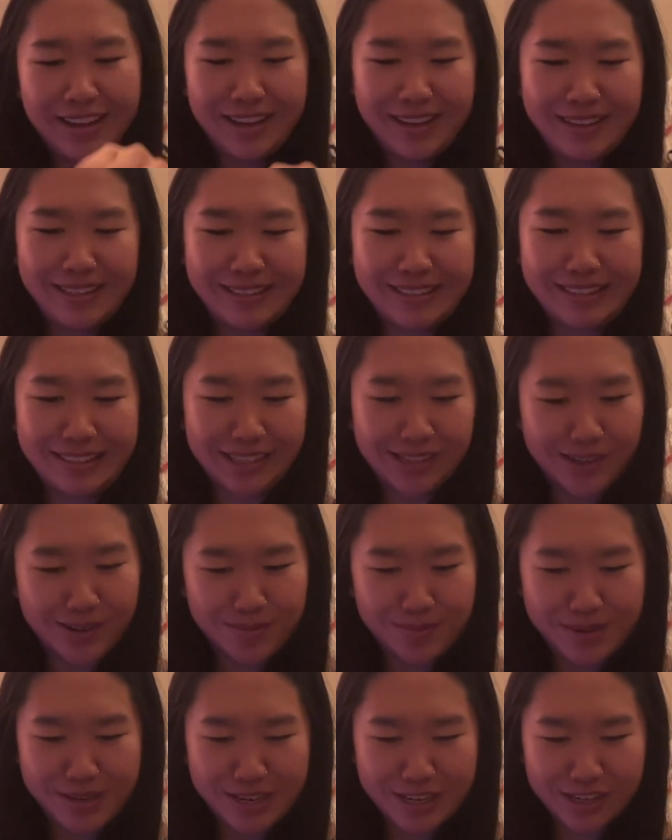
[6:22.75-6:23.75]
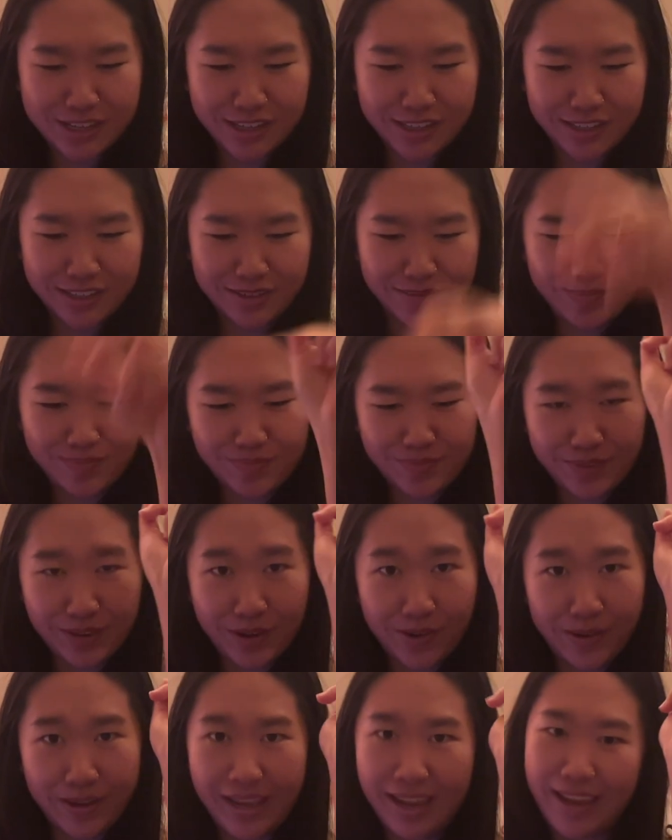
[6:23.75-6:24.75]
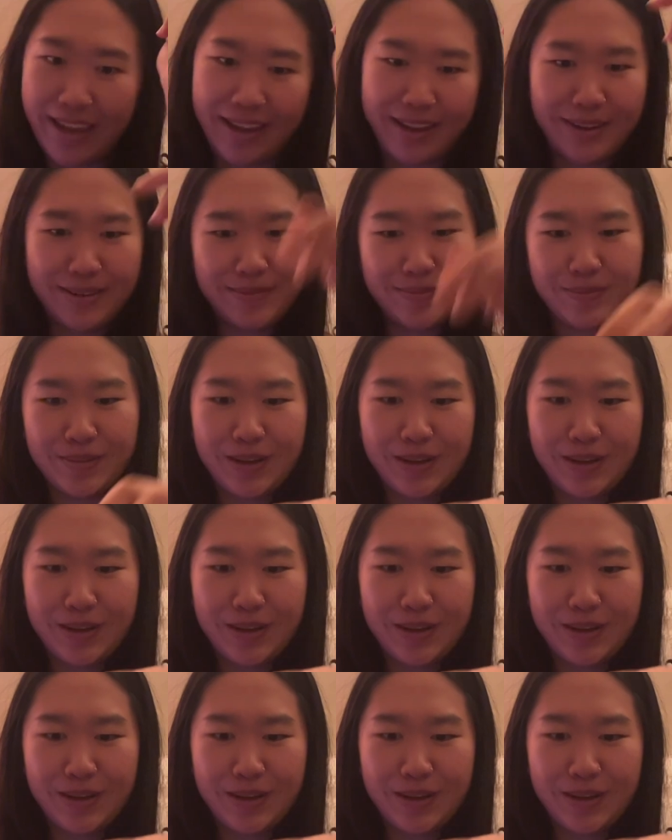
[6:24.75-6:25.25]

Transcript: It's gonna be good. Okay,